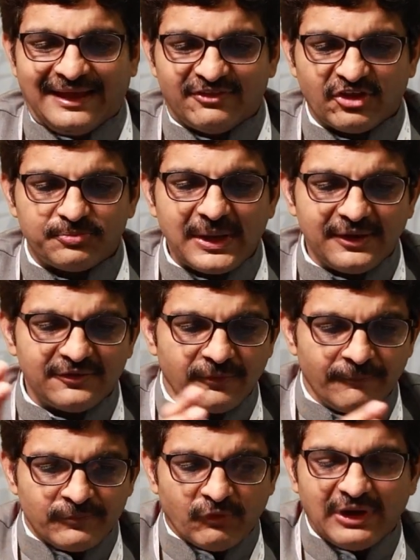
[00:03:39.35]
This
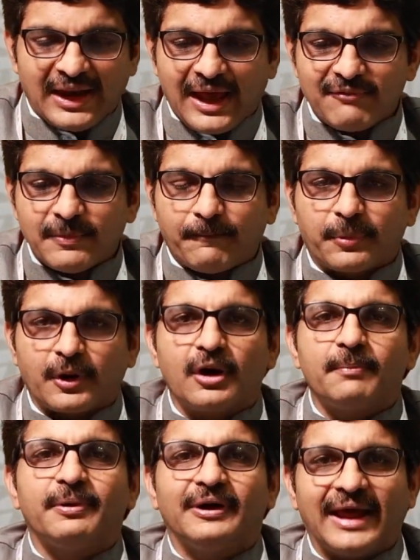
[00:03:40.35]
means we'll have a
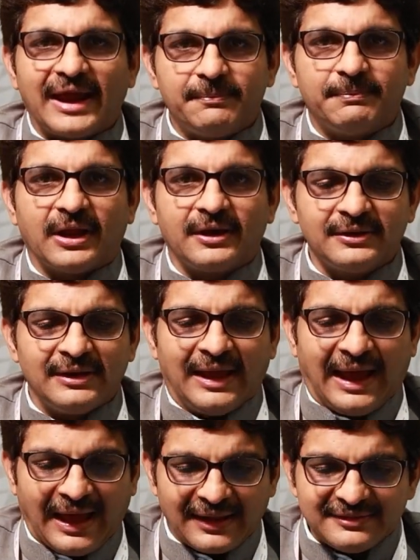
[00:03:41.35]
proper diet plan,
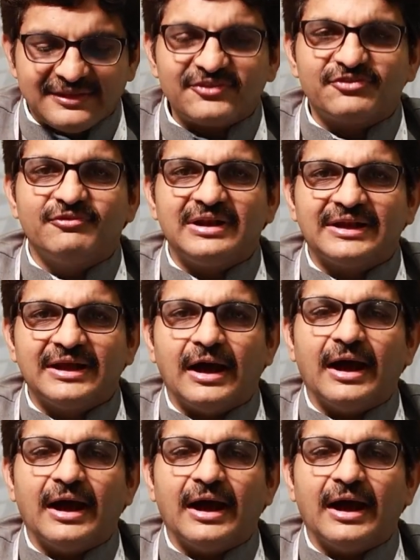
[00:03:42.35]
and this will